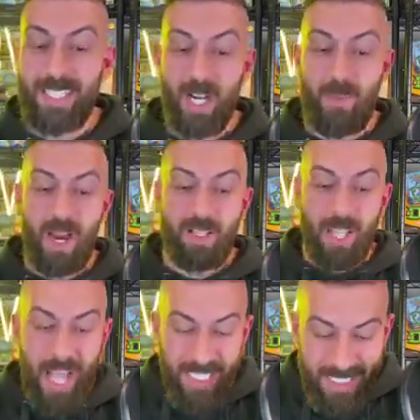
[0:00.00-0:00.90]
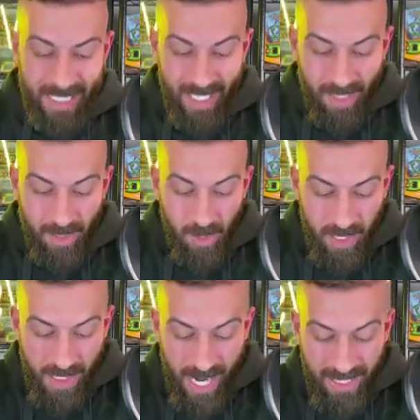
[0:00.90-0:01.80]
gonna be our last two
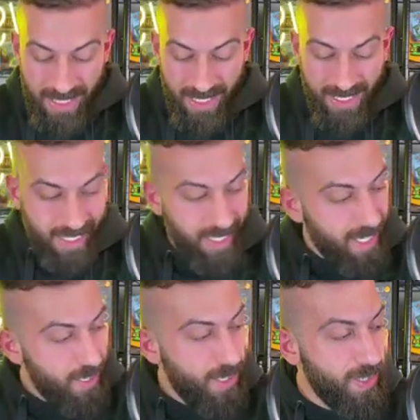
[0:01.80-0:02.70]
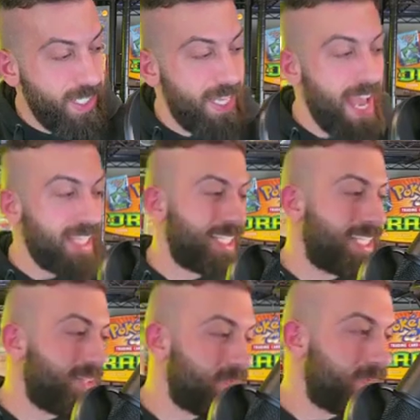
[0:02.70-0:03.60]
chances to
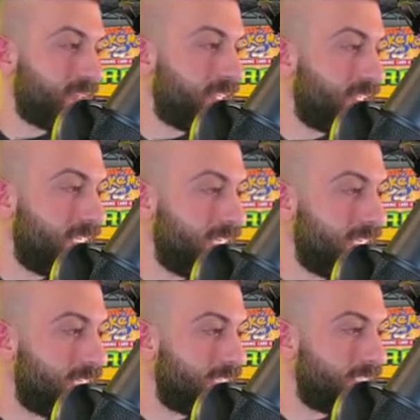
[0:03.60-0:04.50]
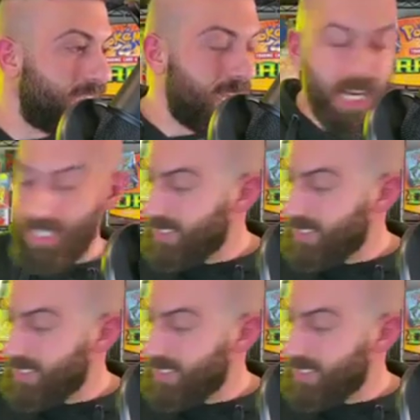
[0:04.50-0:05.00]
get the uh